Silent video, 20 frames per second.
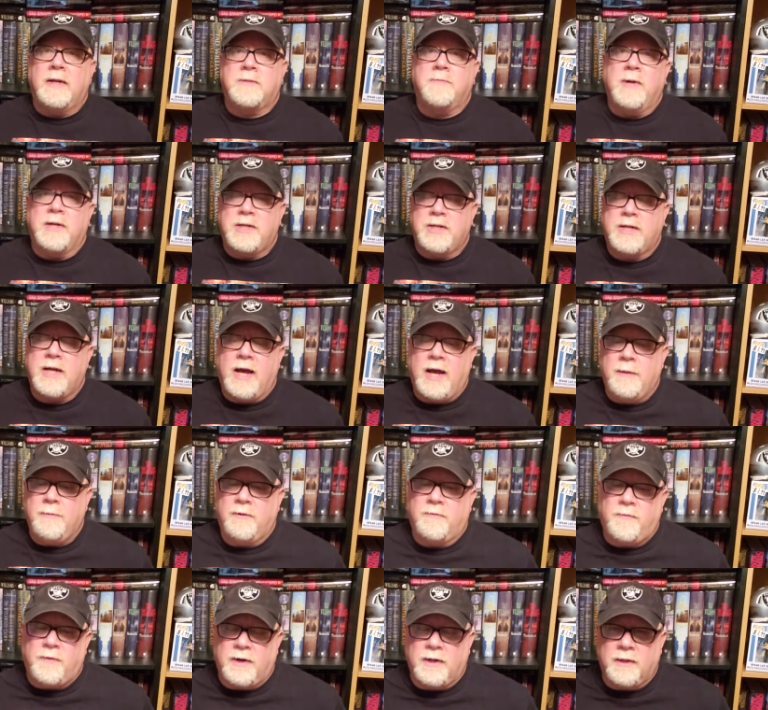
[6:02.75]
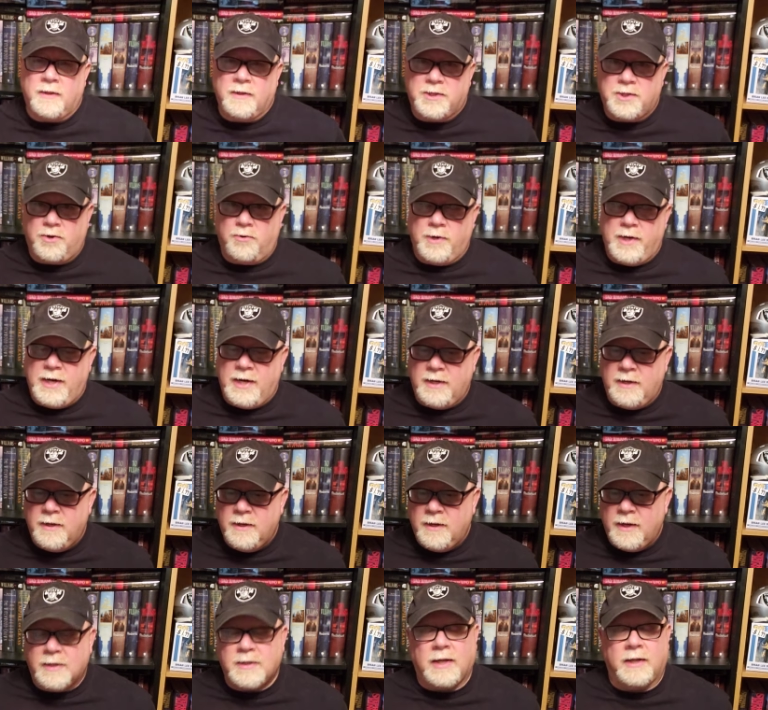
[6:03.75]
as much time in front of the screen
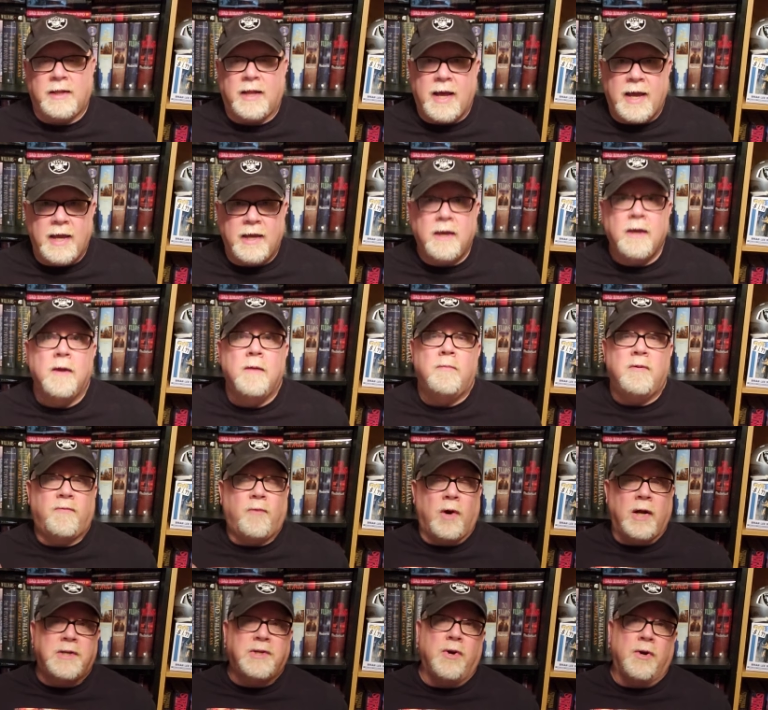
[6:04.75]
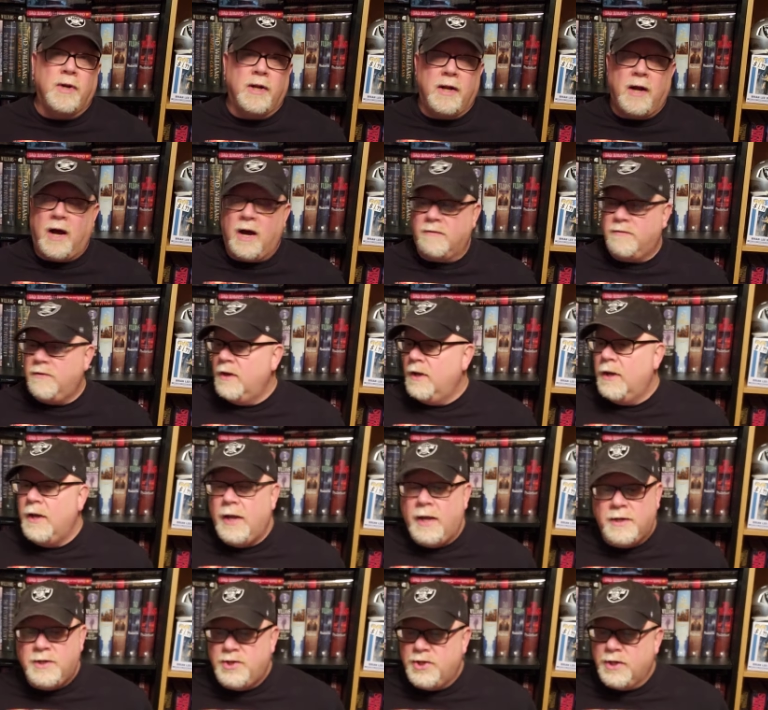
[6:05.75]
as i'd like before i turn it off
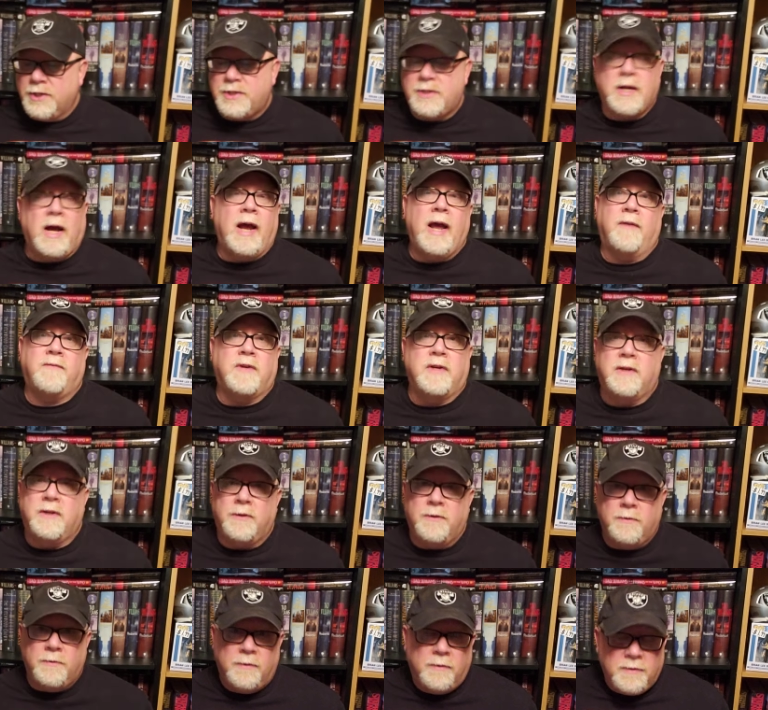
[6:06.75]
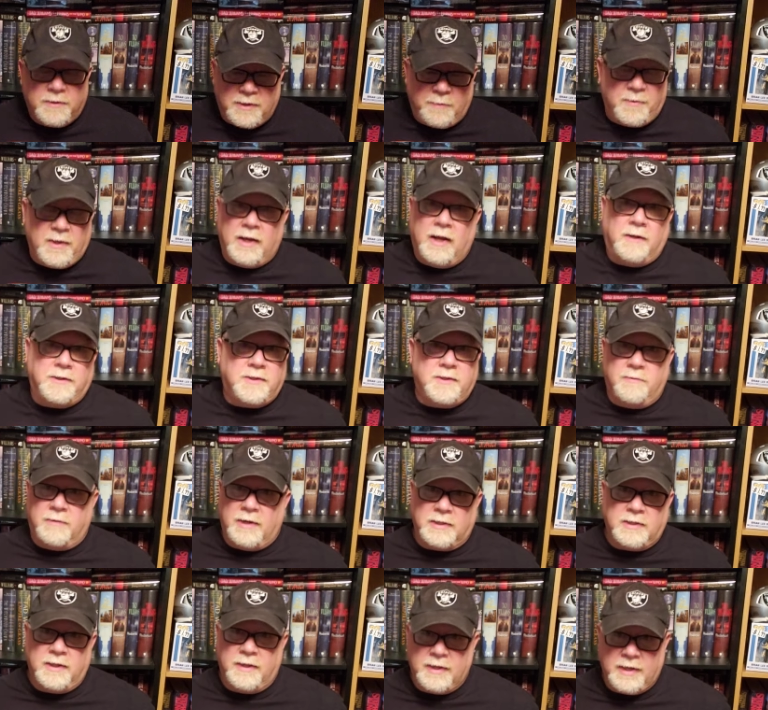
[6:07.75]
and just I have to do something else the
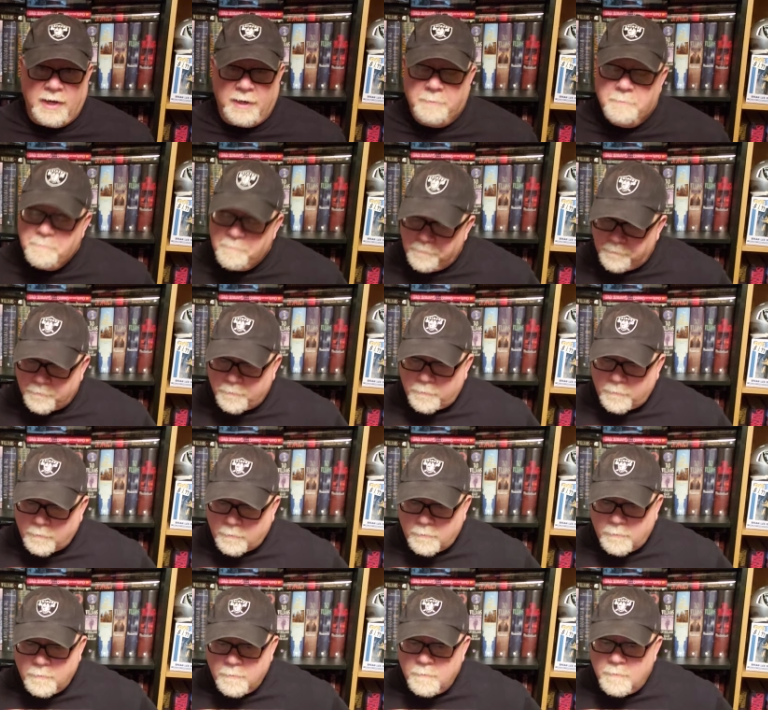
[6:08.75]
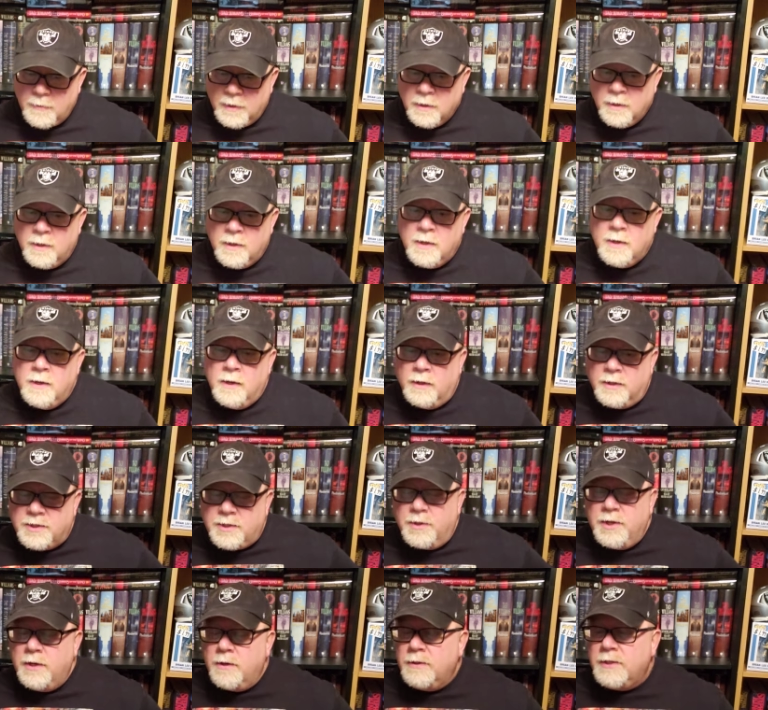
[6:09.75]
rest of the day.
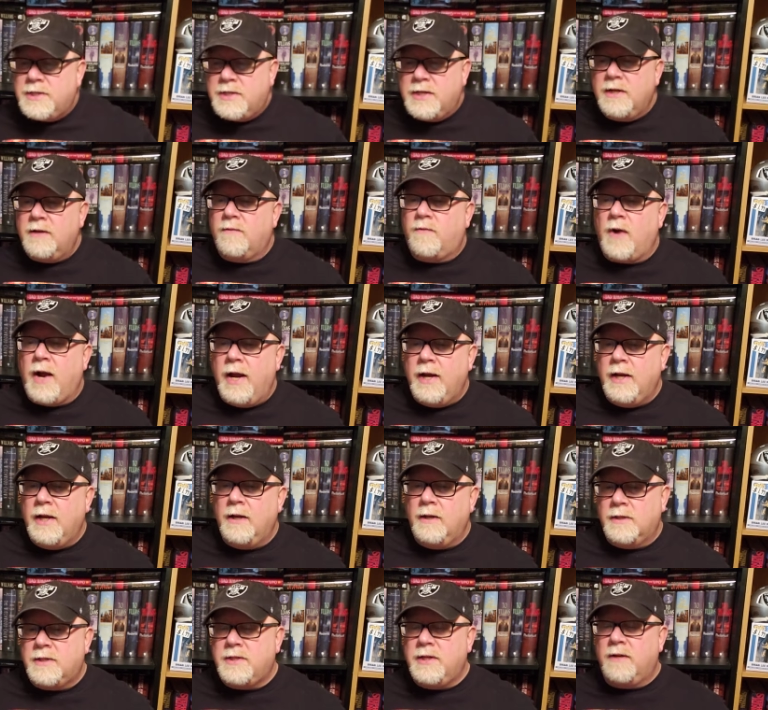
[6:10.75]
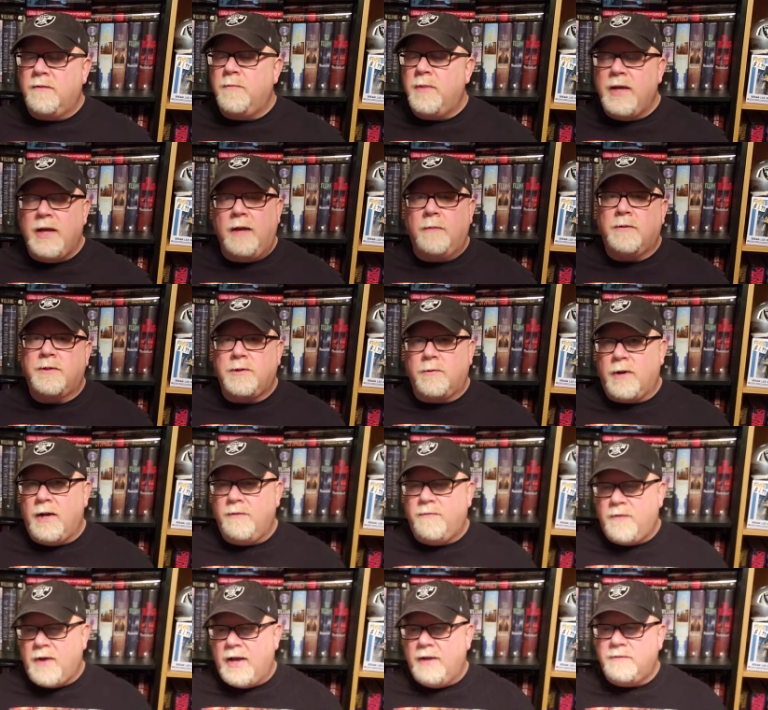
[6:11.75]
So, you know, instead of writing, instead of being able to
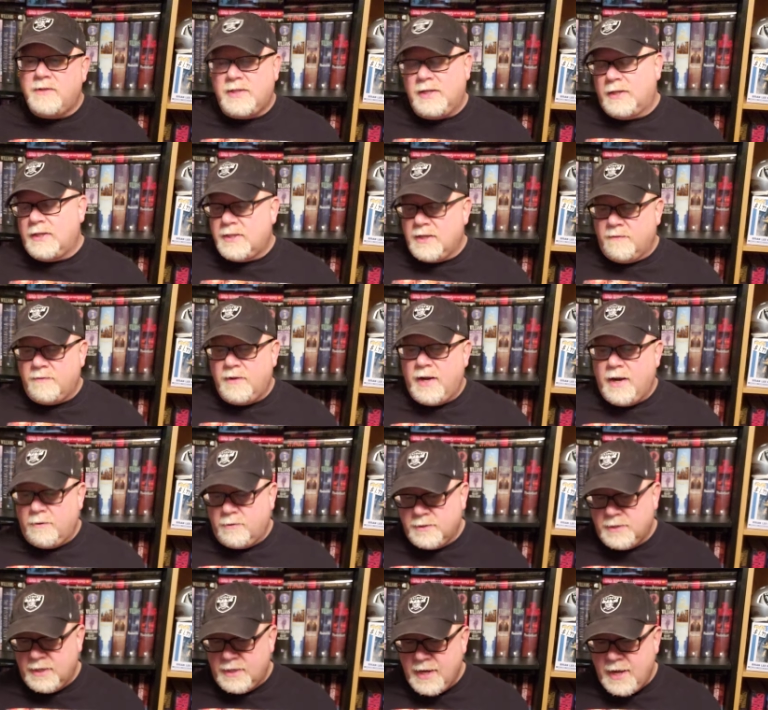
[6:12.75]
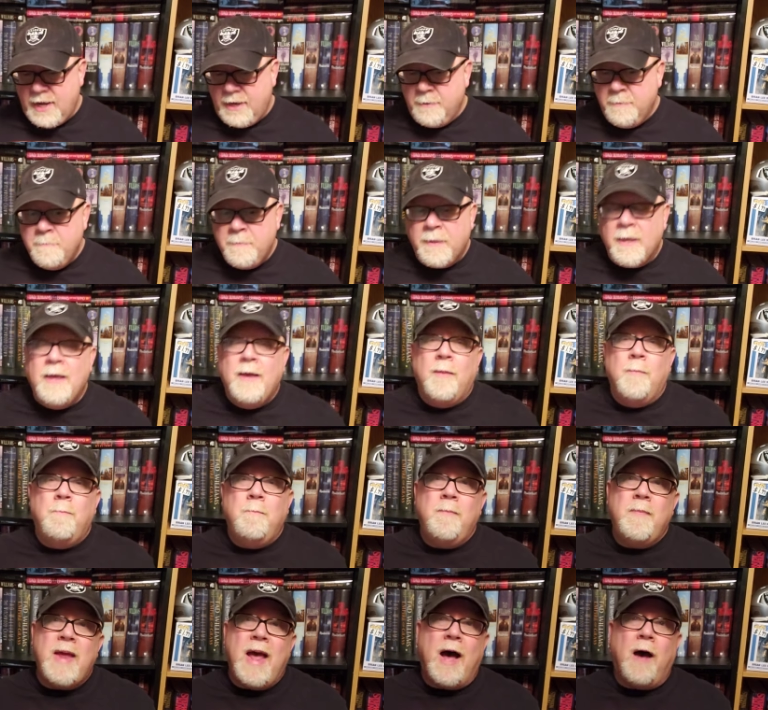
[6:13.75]
write five, six, seven hours a day,
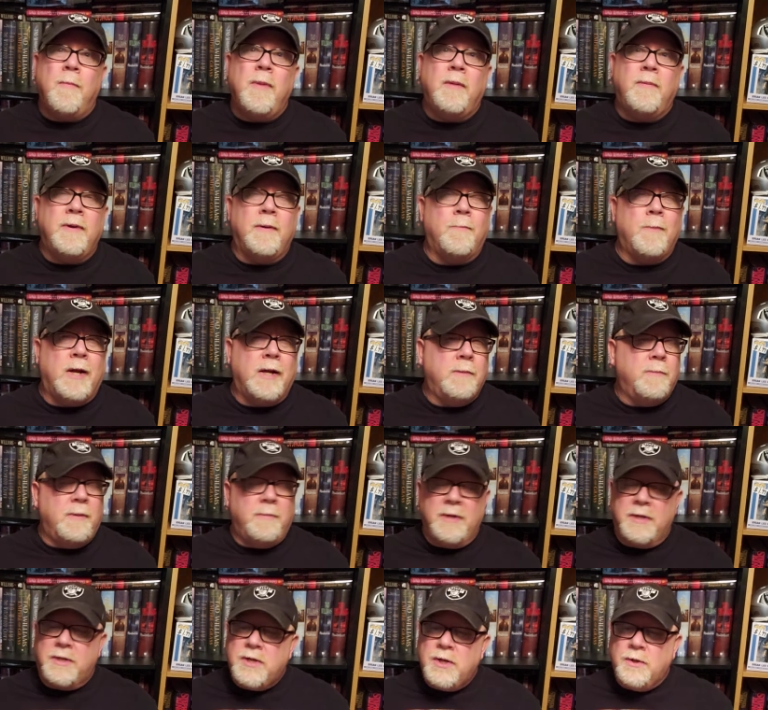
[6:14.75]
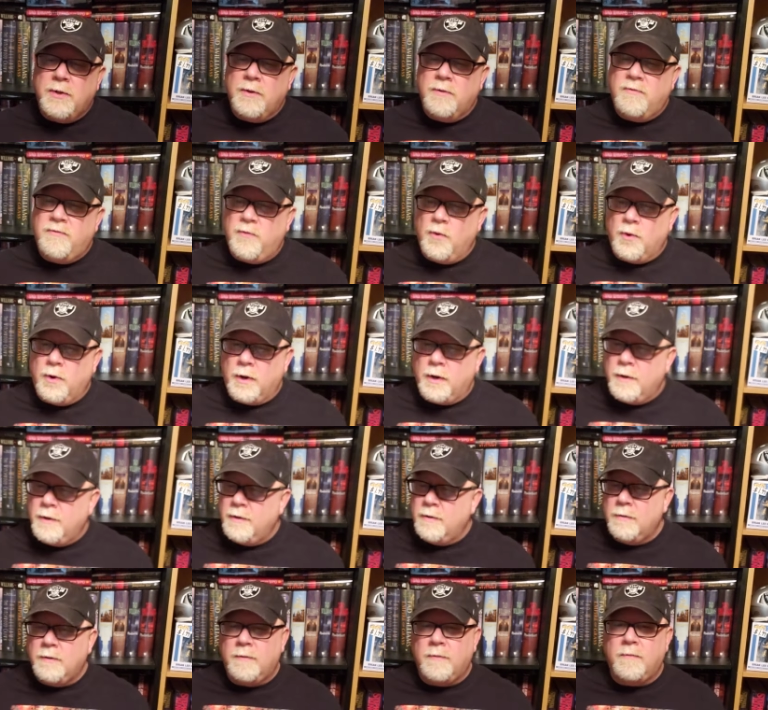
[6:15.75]
now maybe I'm writing maybe two, four,
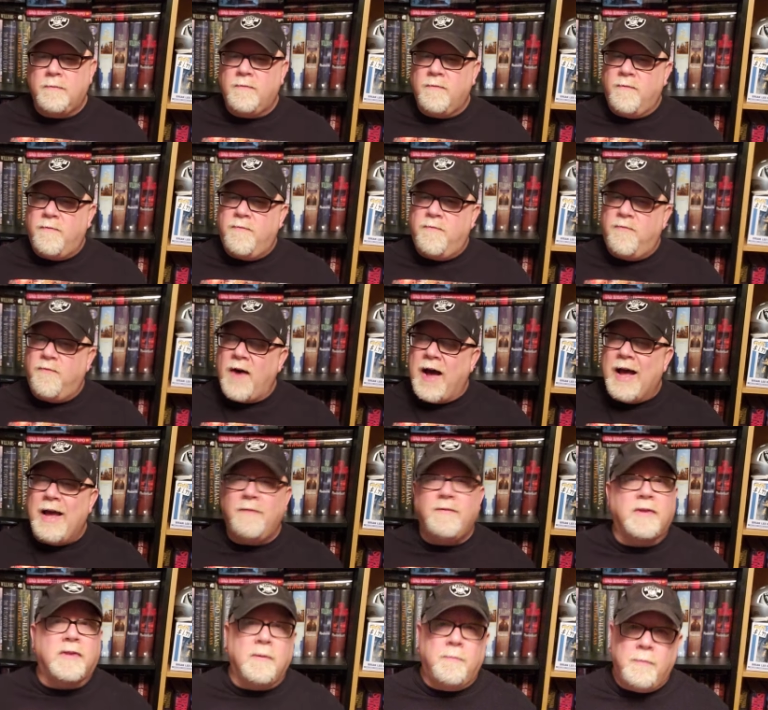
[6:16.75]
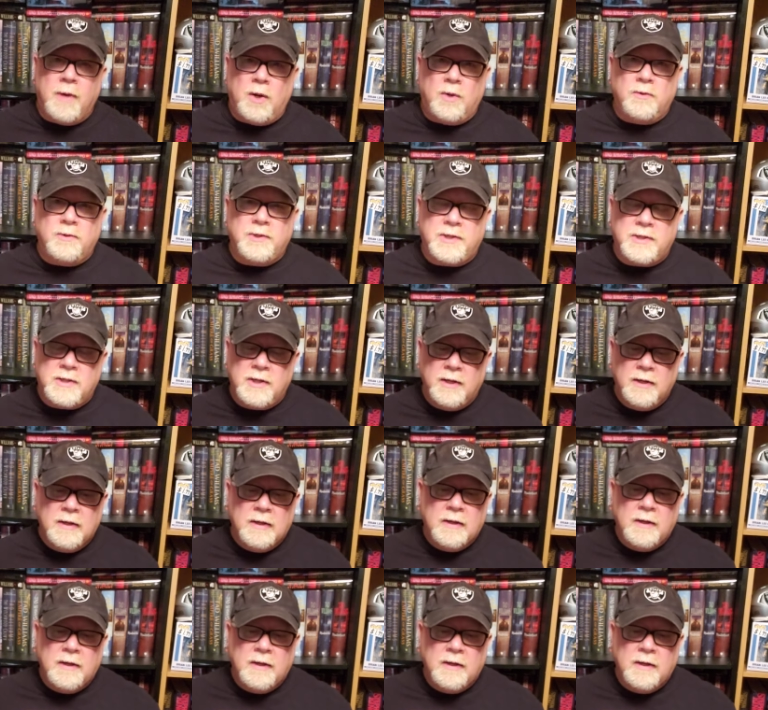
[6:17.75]
five at the most.